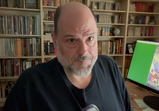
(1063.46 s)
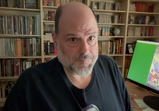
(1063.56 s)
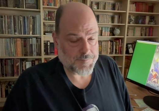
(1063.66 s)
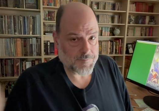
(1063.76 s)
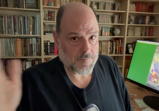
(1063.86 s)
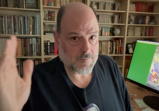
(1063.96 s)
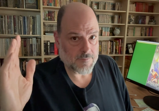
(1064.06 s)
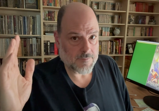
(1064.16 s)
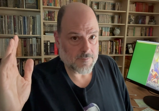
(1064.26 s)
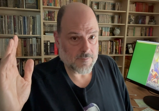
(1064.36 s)

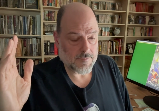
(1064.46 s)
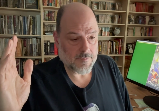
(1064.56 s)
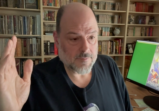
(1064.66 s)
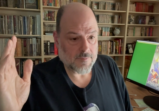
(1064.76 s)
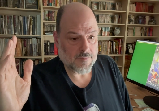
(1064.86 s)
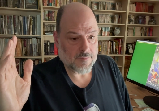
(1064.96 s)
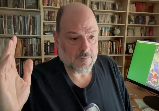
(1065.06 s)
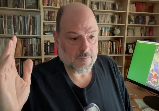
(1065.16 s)
[no speech]